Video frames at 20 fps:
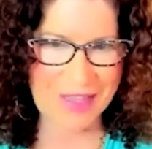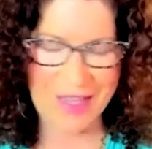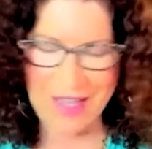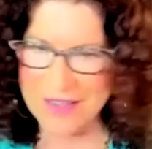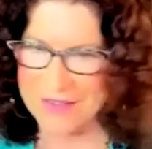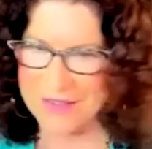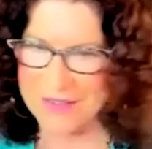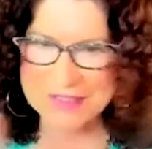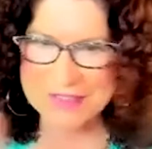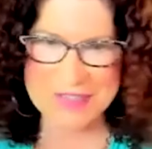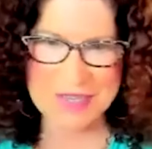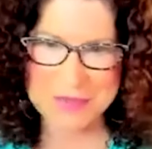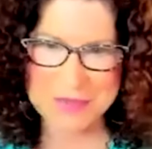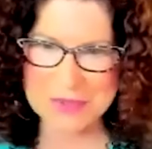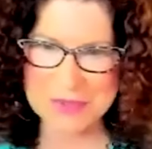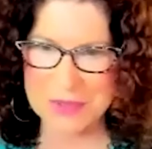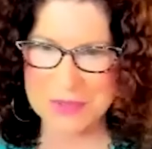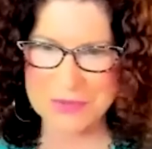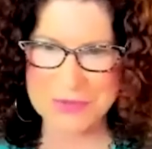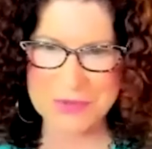I have the same
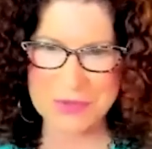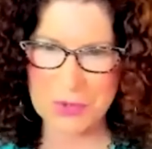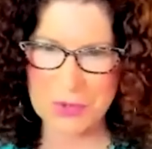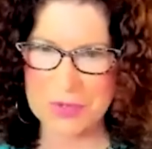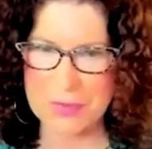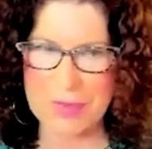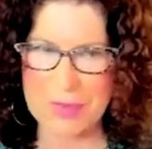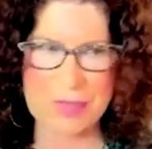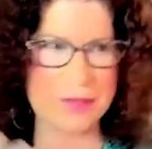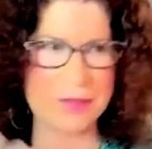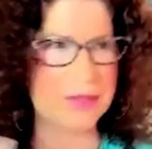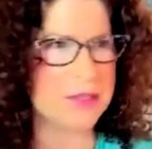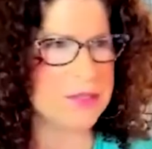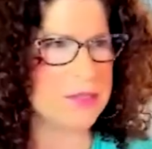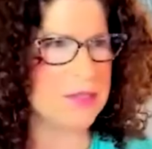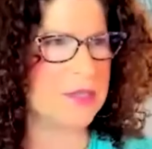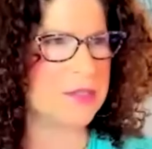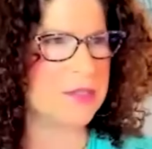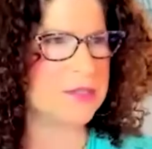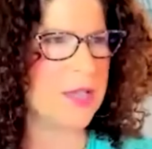sort of story of like these
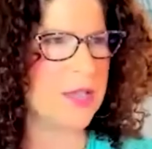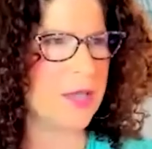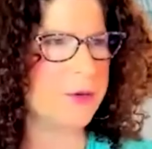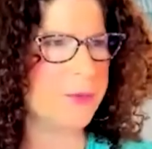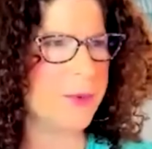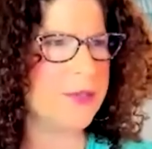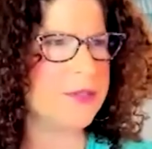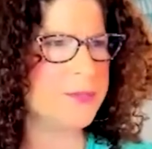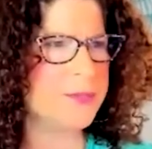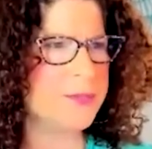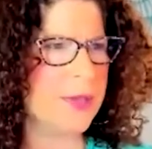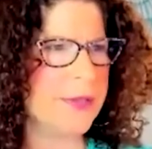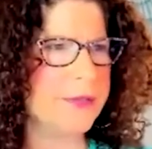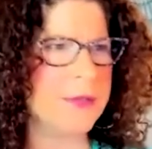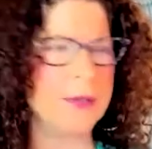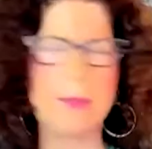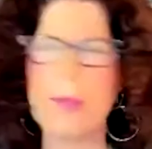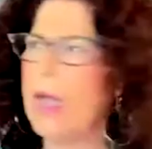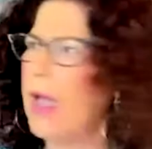things, how do I explain them?